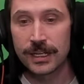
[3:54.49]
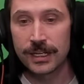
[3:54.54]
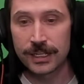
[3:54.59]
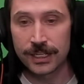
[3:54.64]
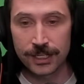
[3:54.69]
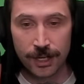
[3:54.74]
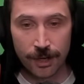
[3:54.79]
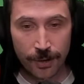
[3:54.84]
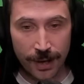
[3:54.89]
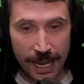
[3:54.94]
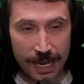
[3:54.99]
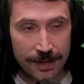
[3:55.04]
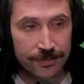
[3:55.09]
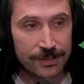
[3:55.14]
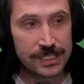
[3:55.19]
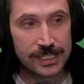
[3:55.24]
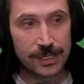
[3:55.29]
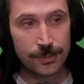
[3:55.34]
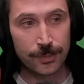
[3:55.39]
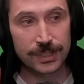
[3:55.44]
You know, having
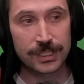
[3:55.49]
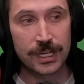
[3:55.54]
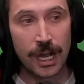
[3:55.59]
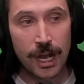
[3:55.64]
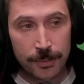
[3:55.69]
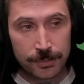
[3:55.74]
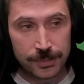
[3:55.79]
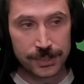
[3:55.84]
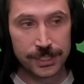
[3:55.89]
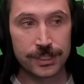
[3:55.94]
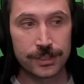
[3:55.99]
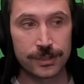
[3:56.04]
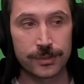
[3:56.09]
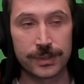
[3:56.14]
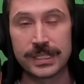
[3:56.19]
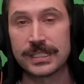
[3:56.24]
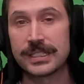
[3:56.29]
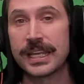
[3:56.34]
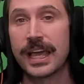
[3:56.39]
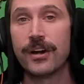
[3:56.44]
someone come to you
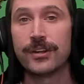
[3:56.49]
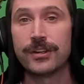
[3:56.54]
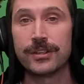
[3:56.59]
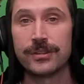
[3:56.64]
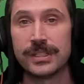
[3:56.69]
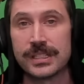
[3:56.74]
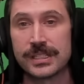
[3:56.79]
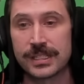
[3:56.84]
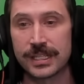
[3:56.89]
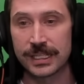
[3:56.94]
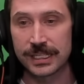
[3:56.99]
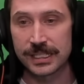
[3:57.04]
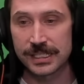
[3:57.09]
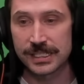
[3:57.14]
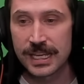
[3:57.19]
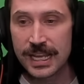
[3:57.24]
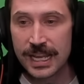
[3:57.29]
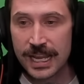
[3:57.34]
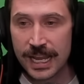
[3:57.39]
and tell you these things